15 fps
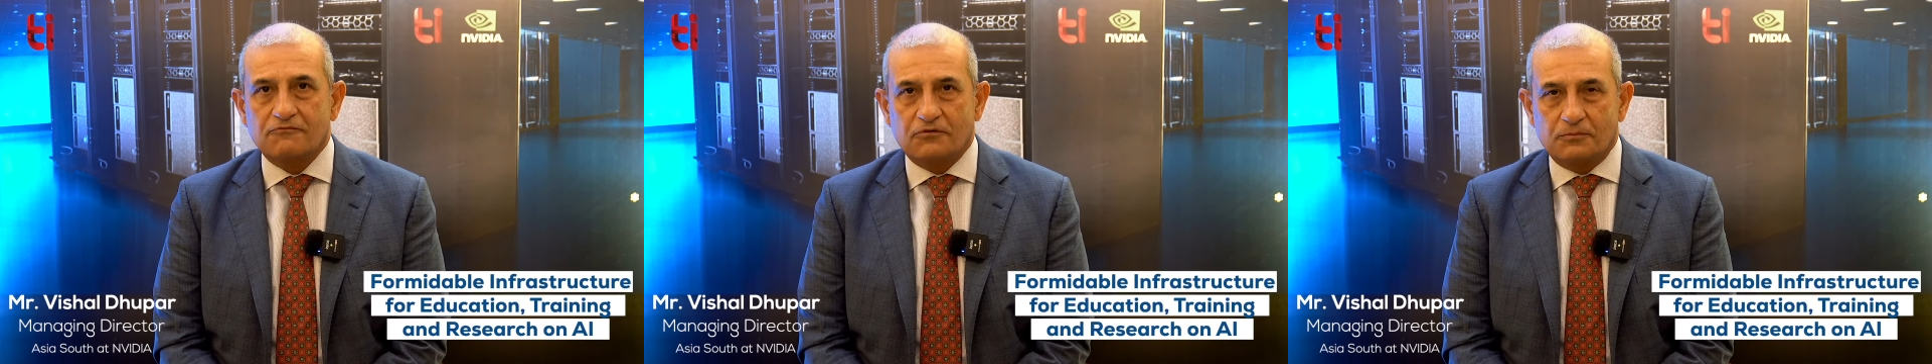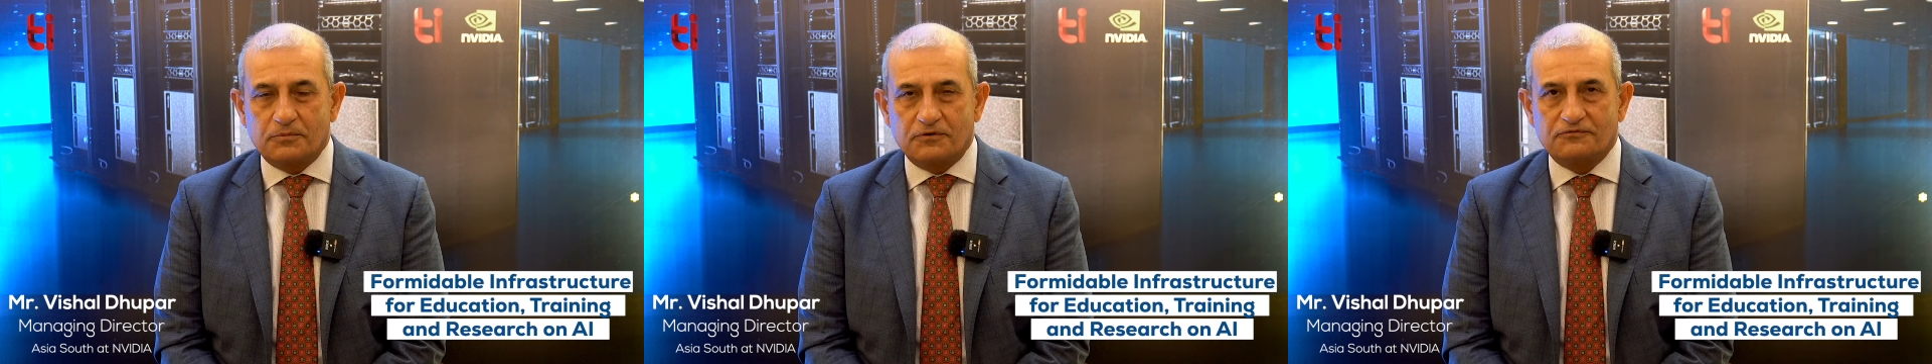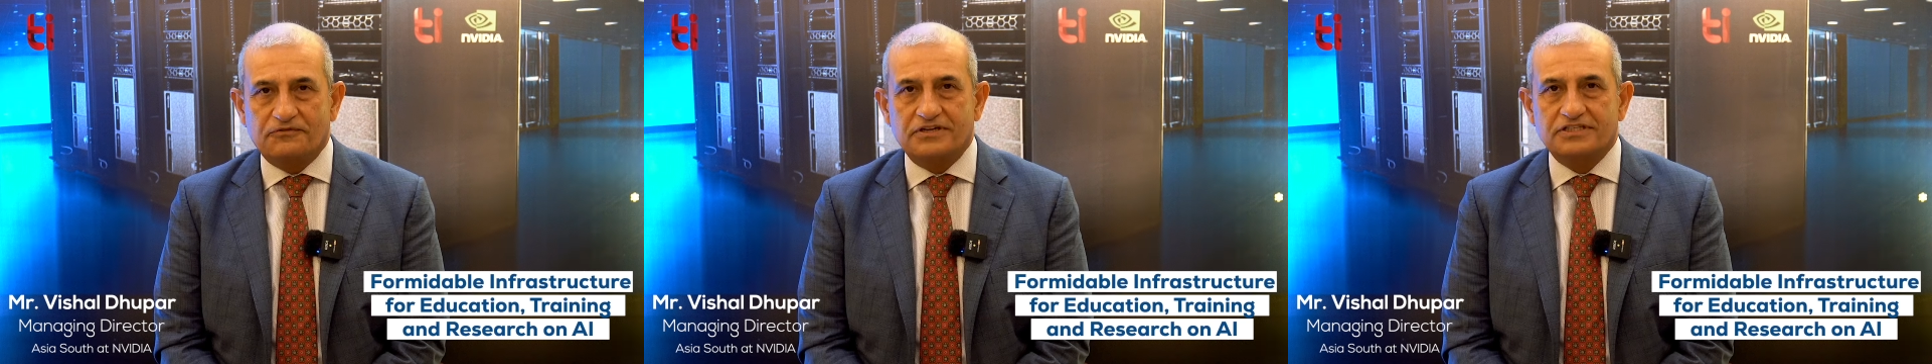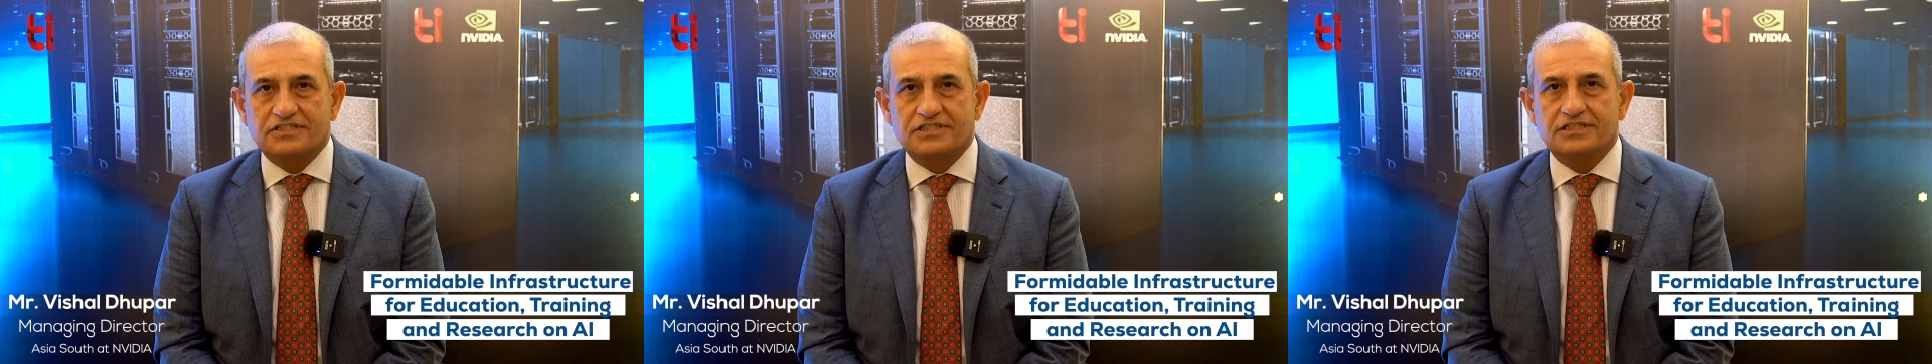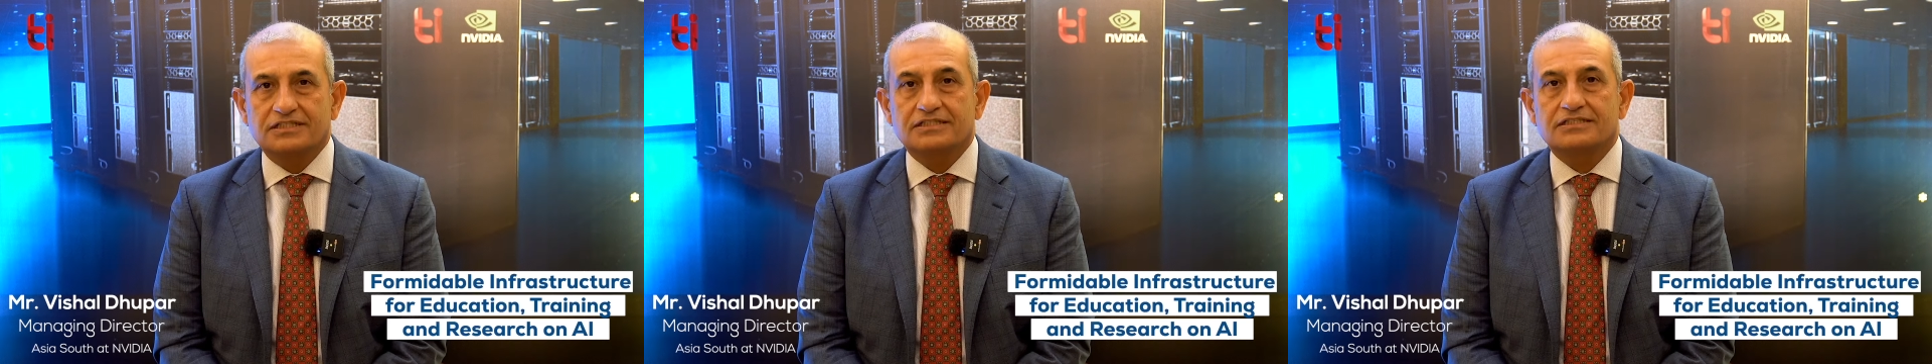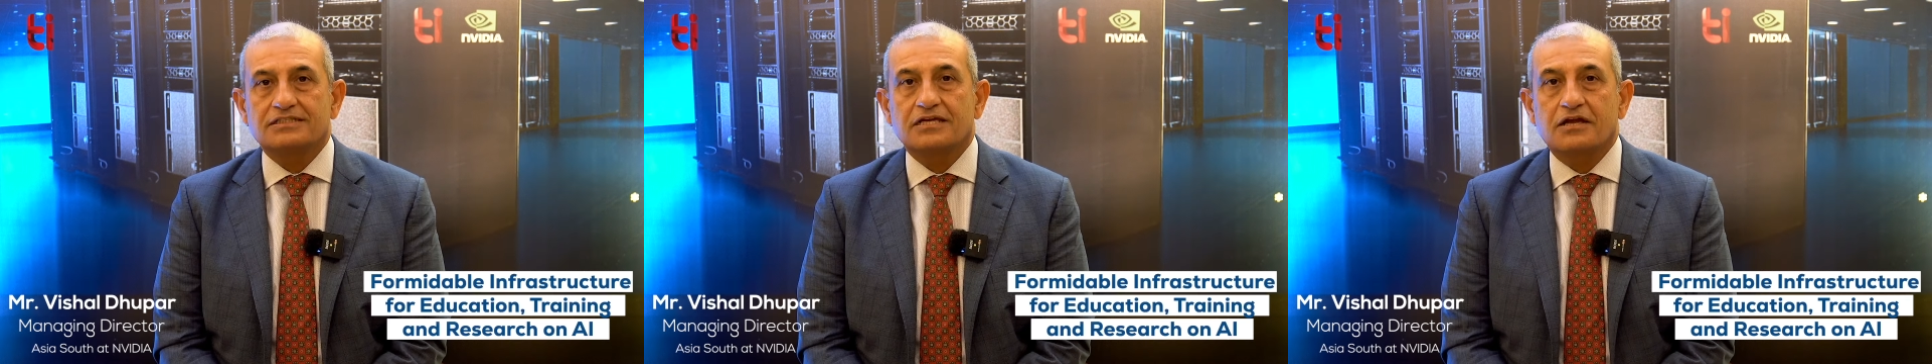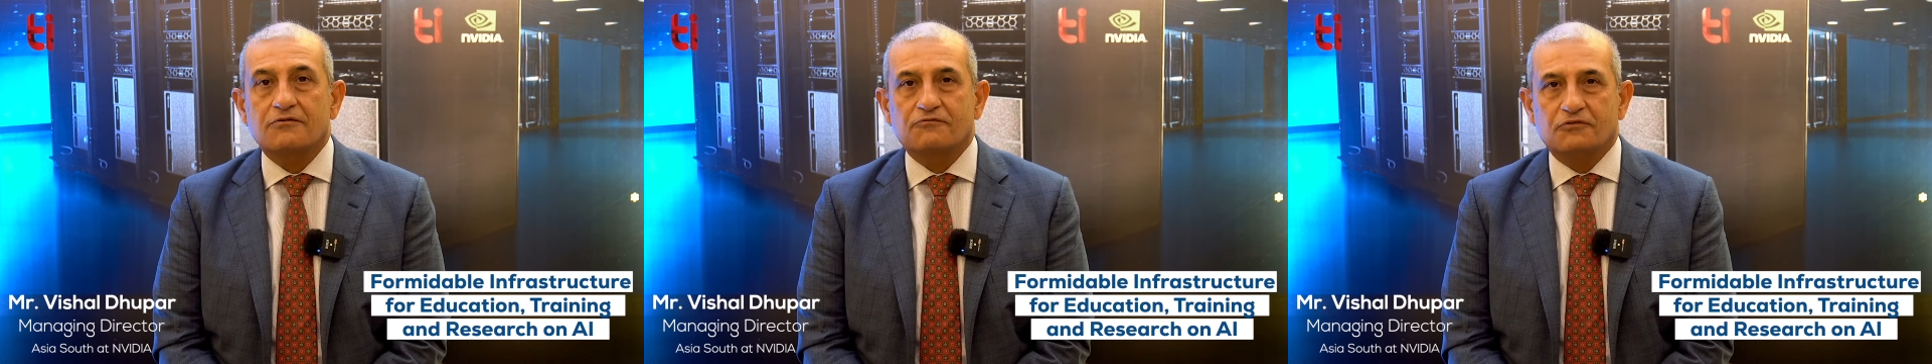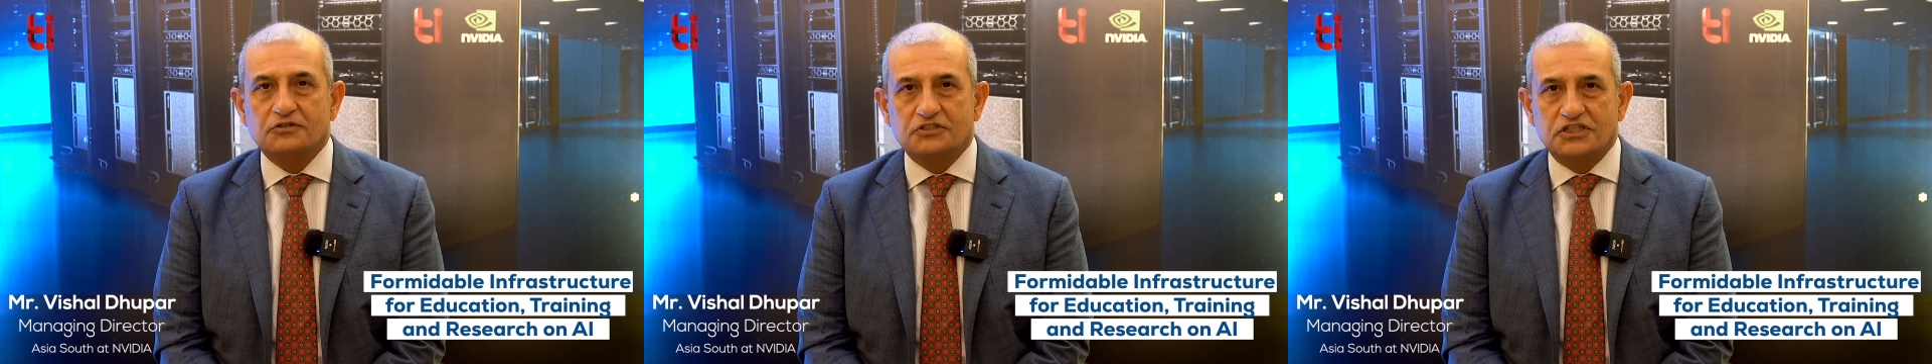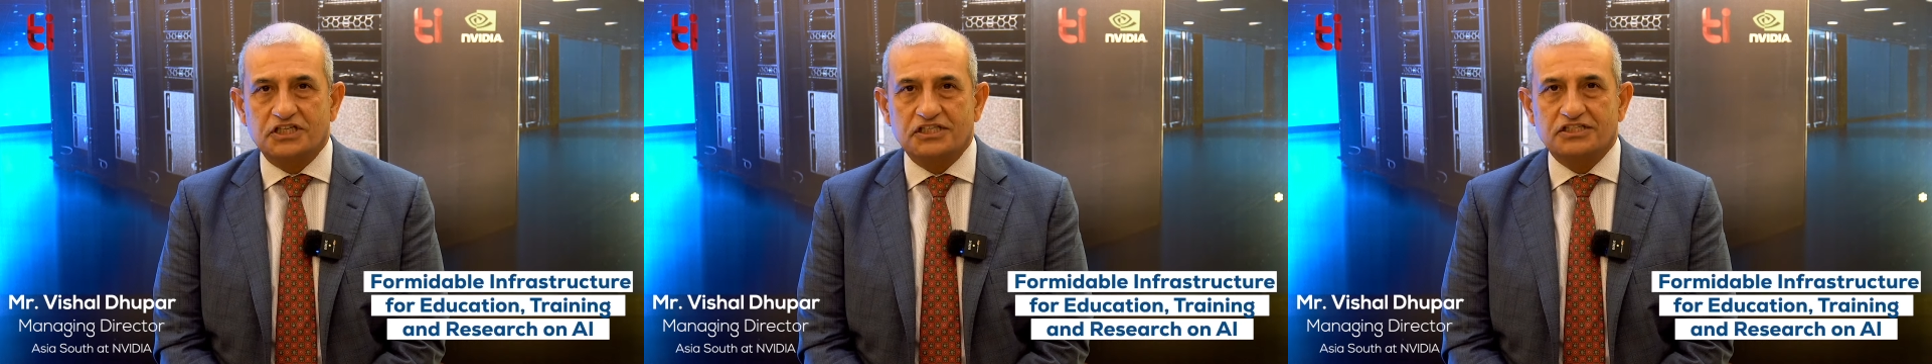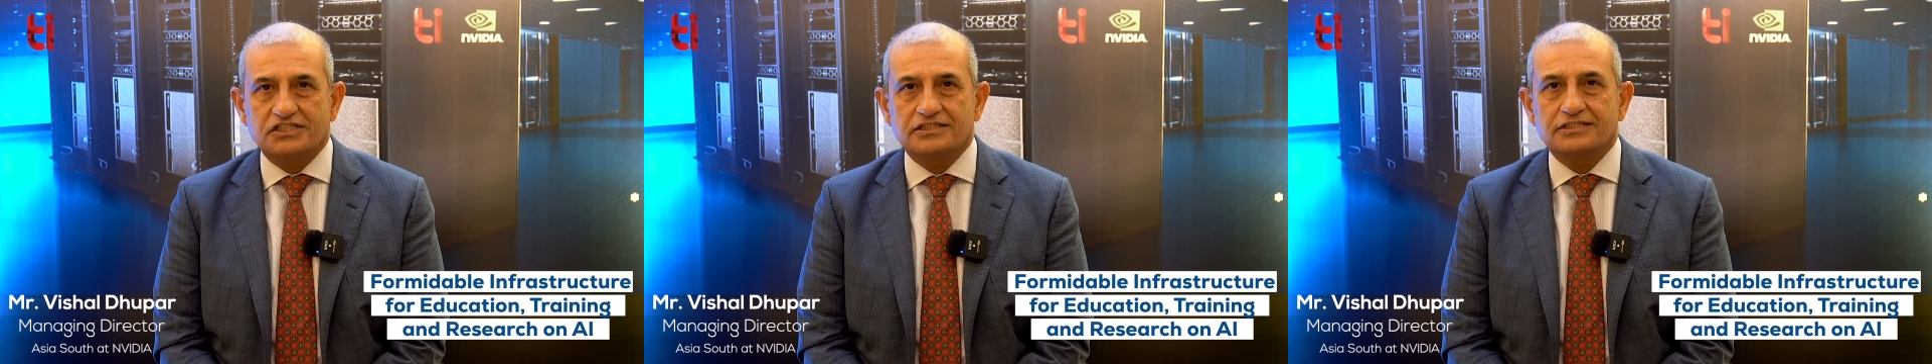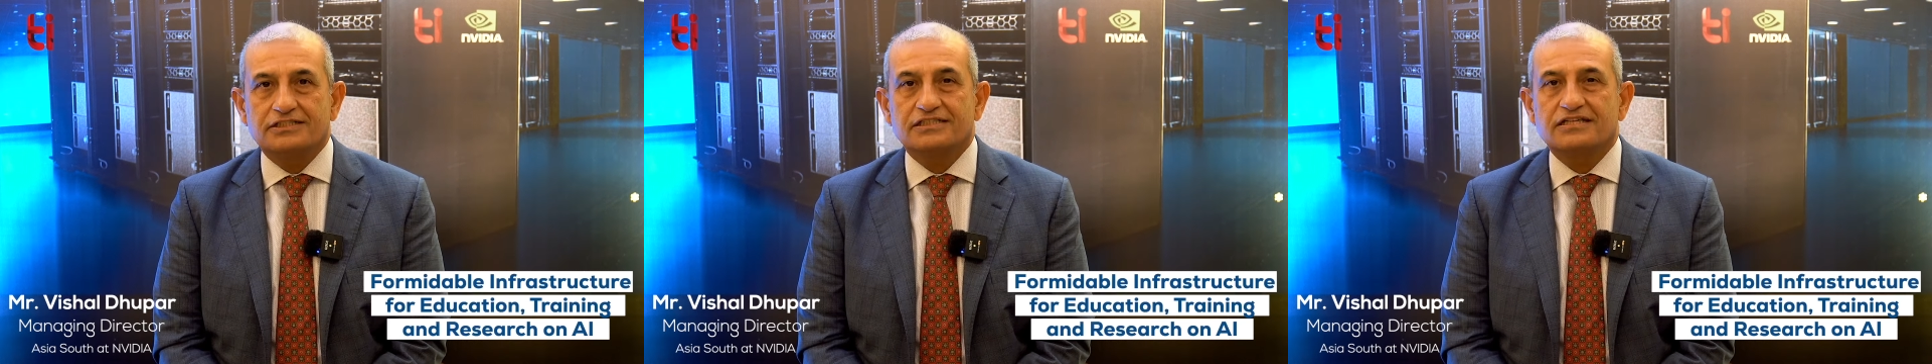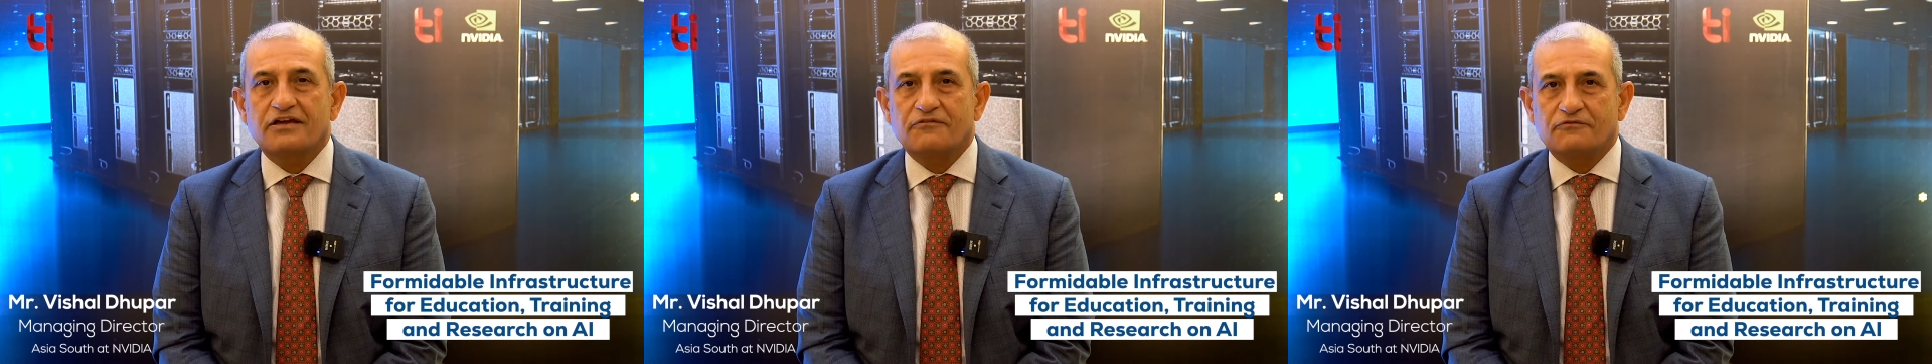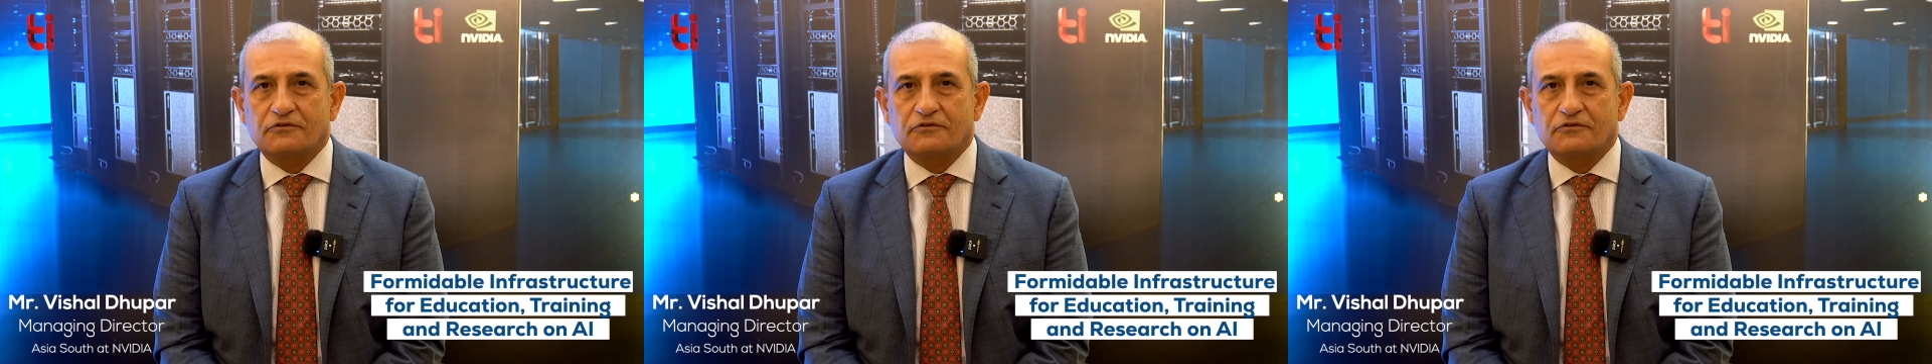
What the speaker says: for professors, for teachers,